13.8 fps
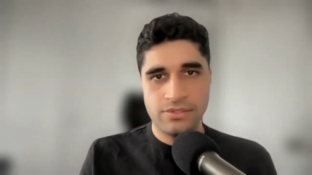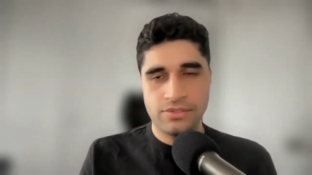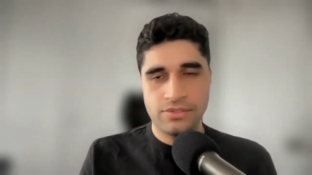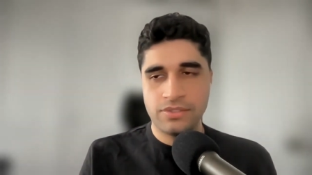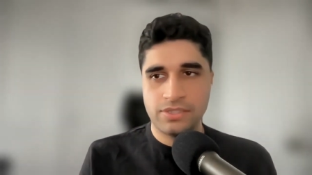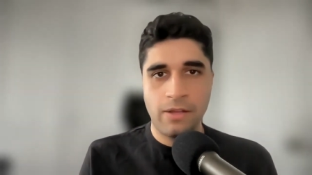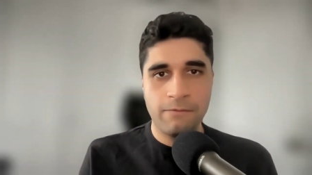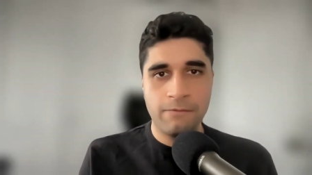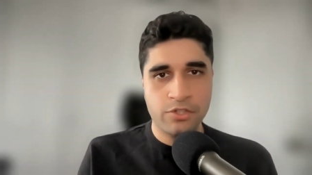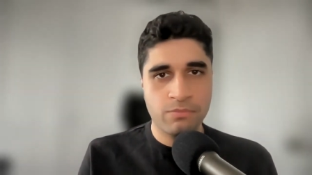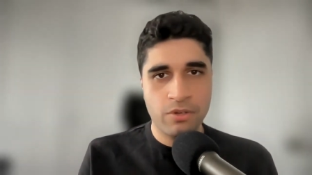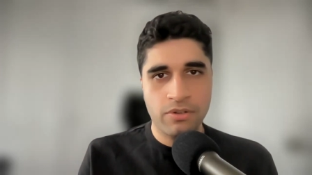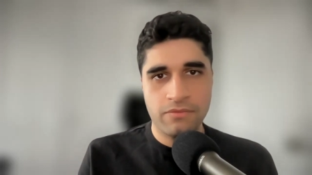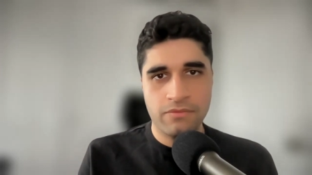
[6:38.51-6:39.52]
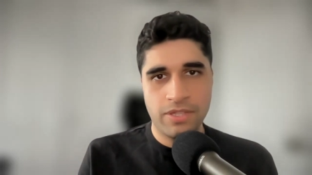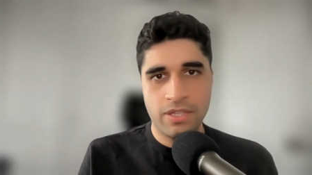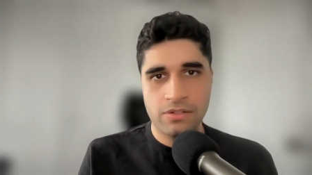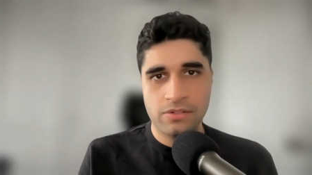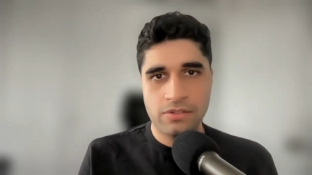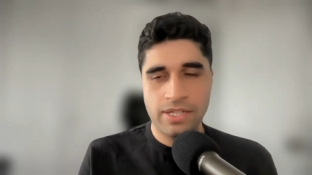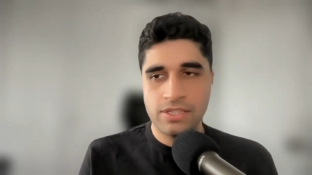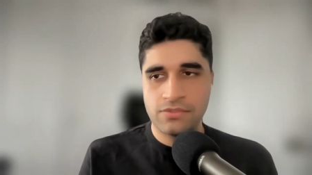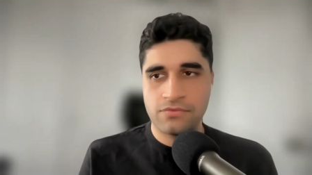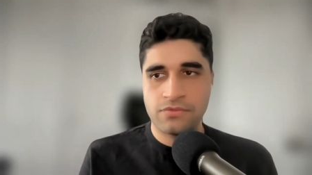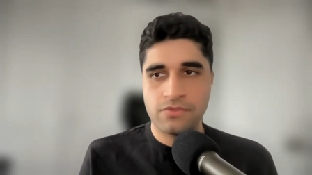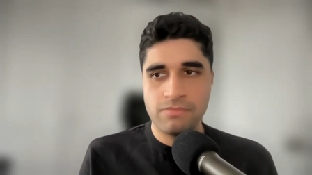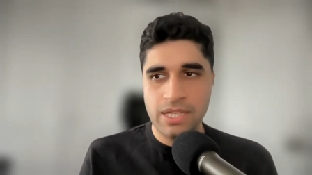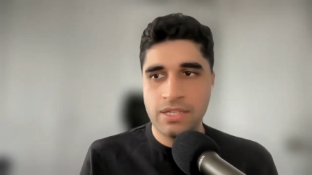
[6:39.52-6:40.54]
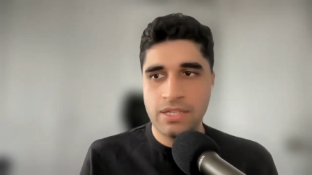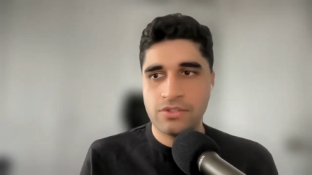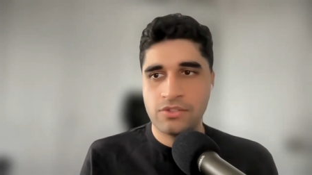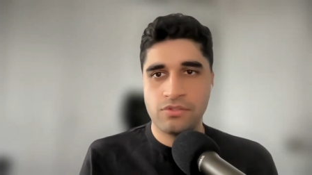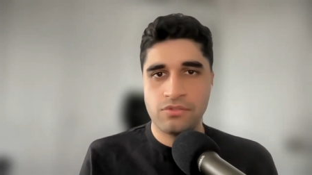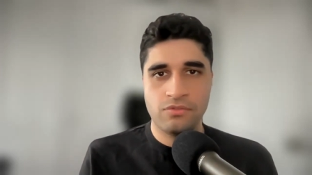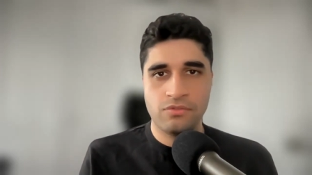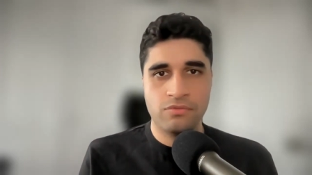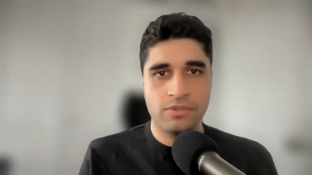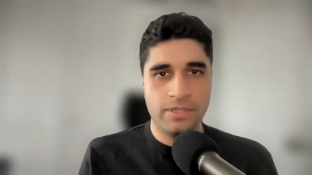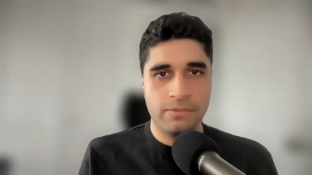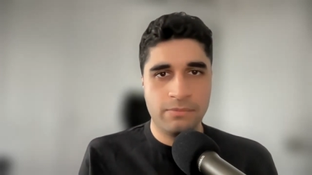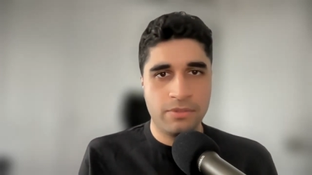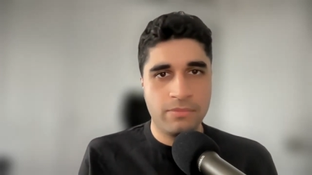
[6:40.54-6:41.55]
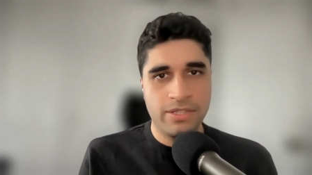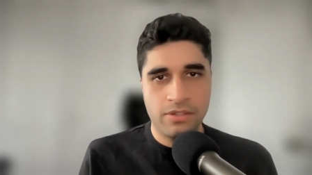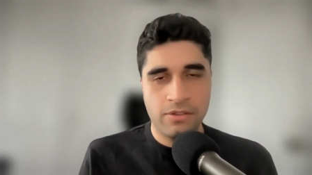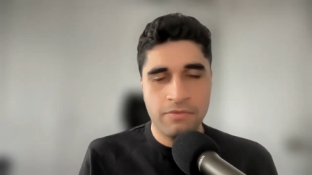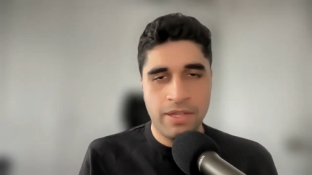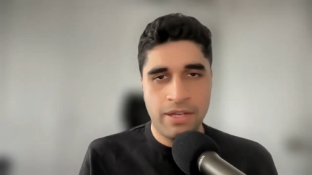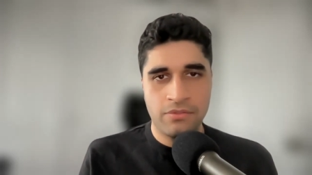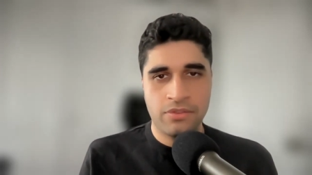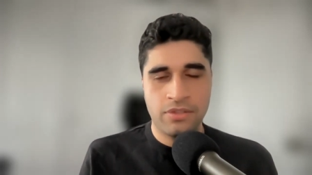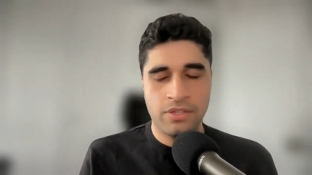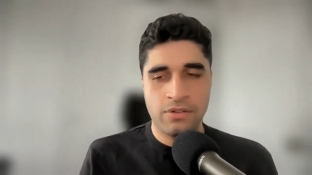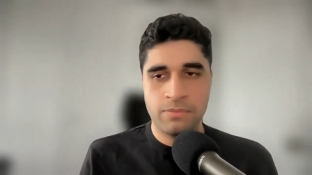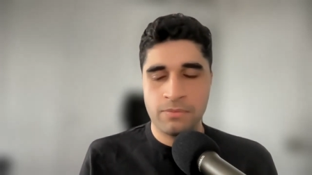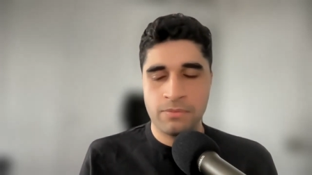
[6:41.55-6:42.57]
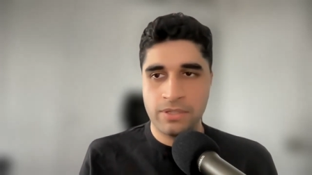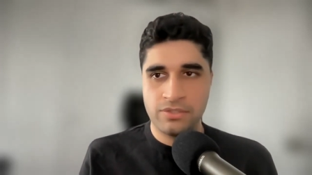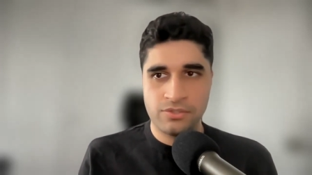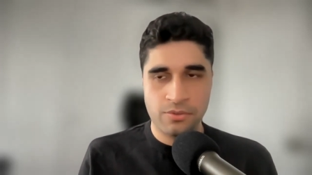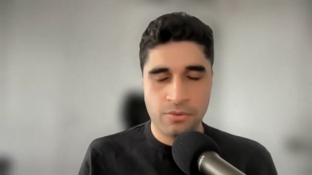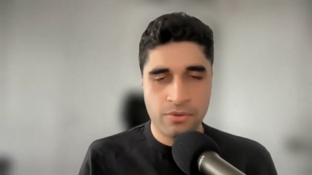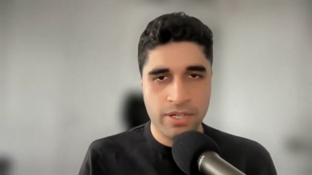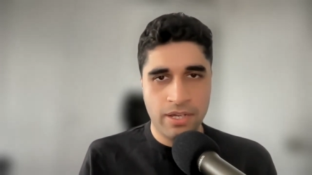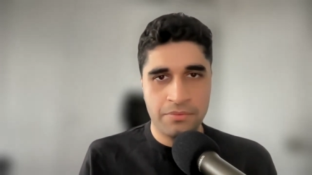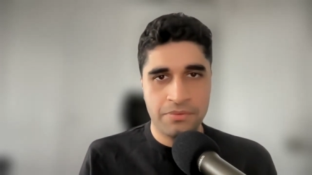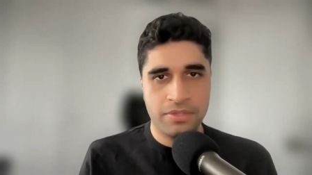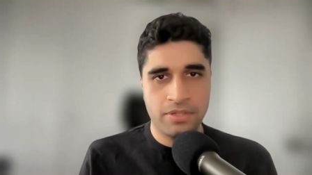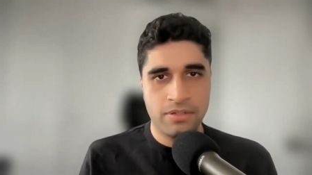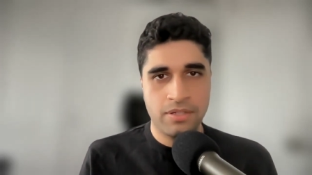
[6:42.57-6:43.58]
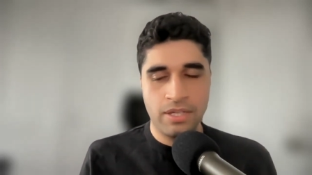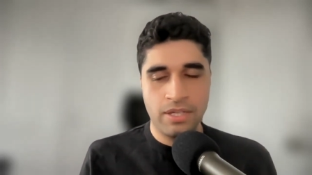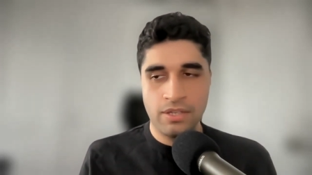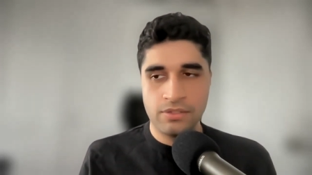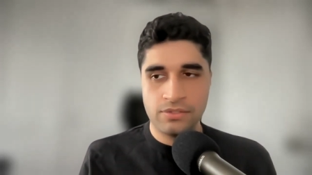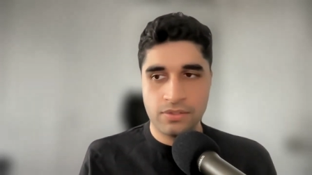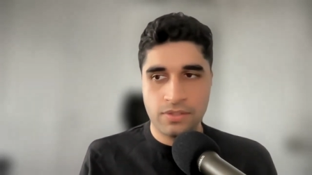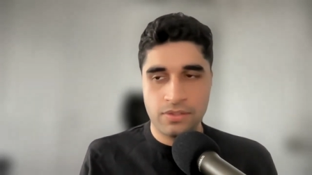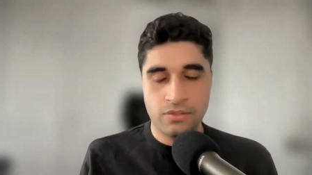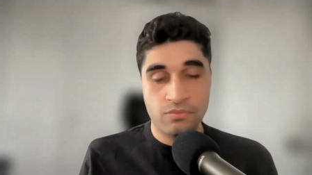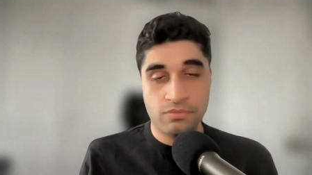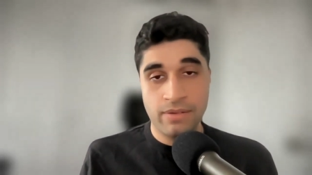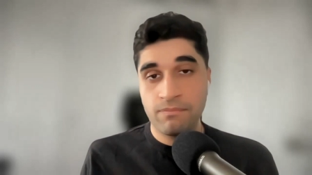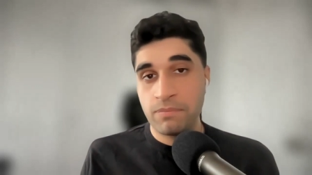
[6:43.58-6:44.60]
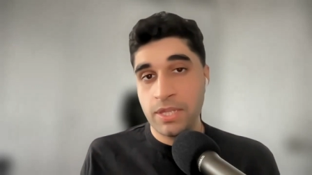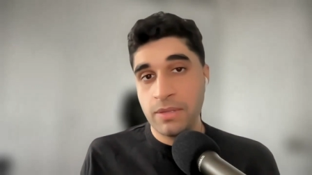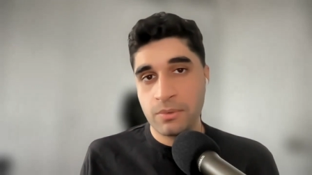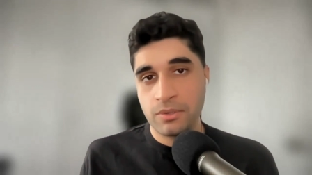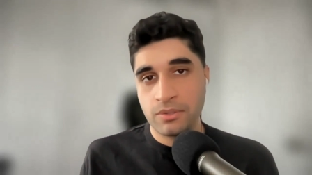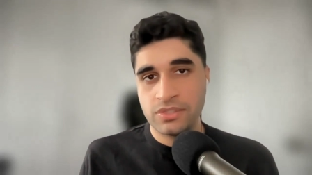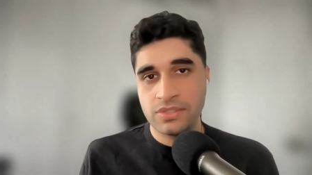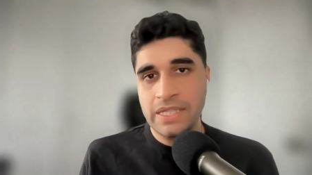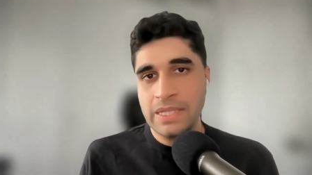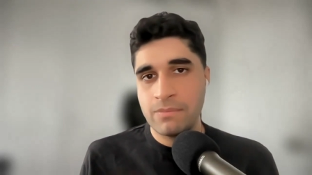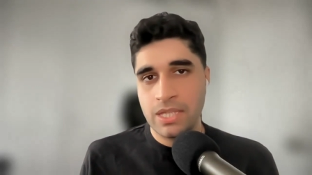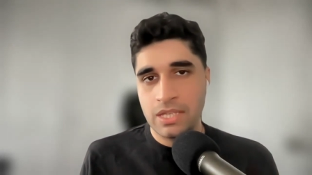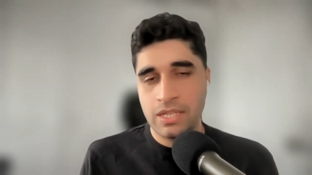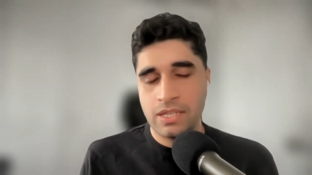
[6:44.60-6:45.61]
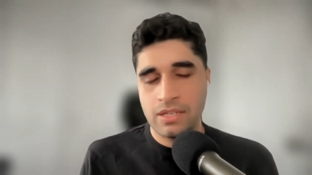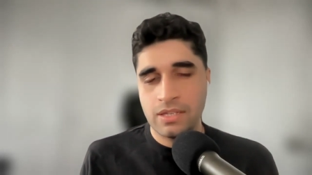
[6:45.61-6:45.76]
So the selfish motive here is for me to put myself out there, put my story out there so that the right people see me